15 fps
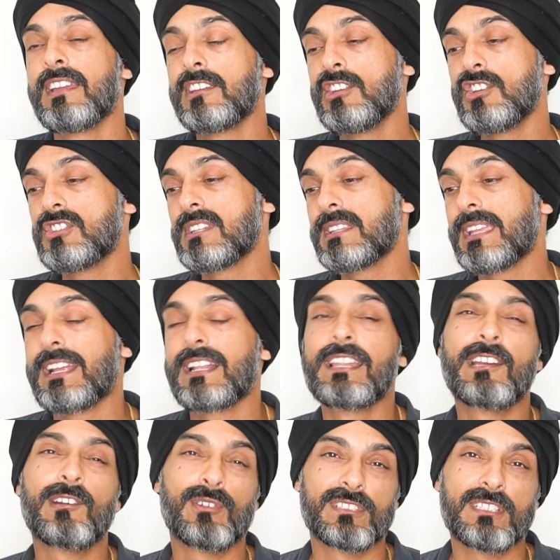Usually they
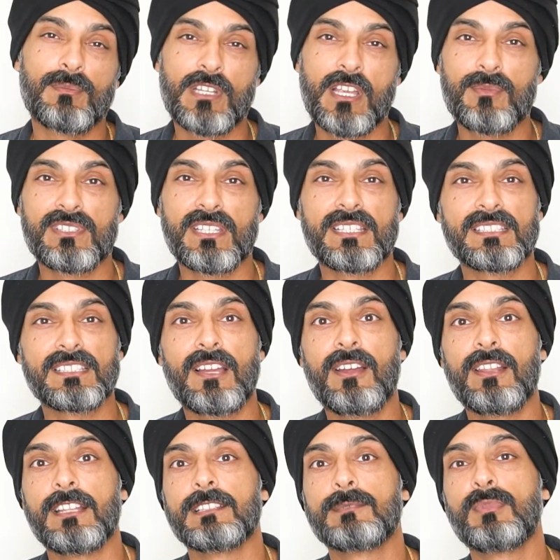click or sometimes they're
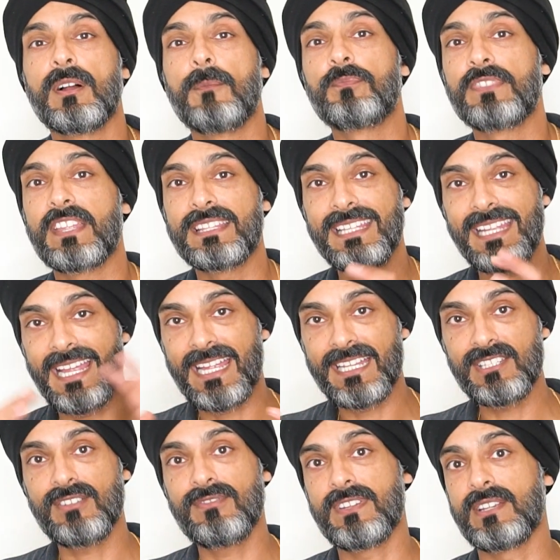silent, but at the
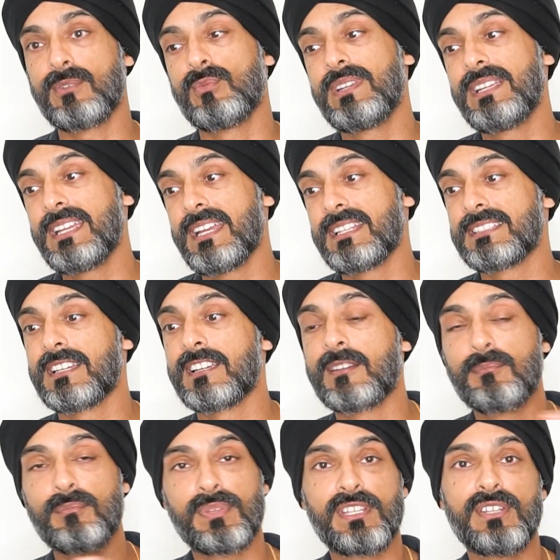end of it, we get a
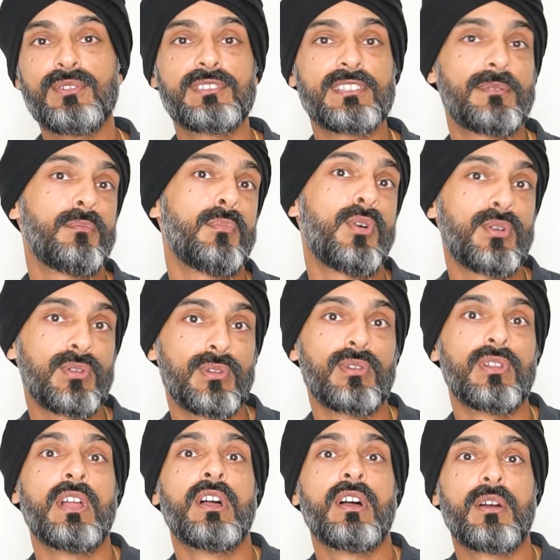computer
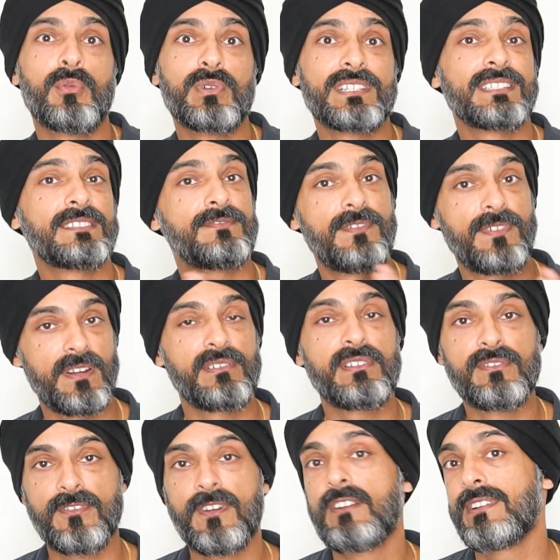model which is very,
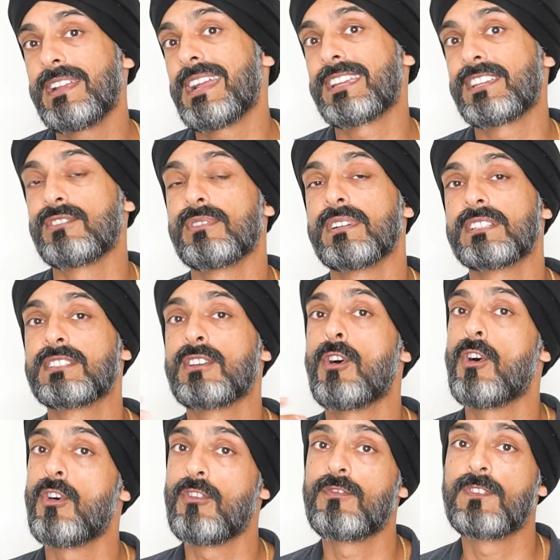very accurate
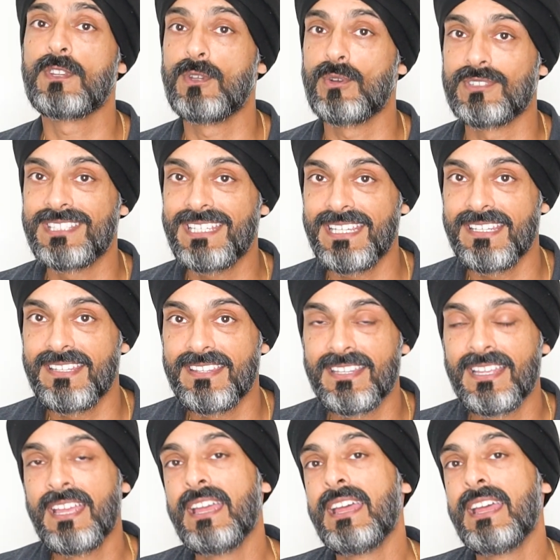of your teeth.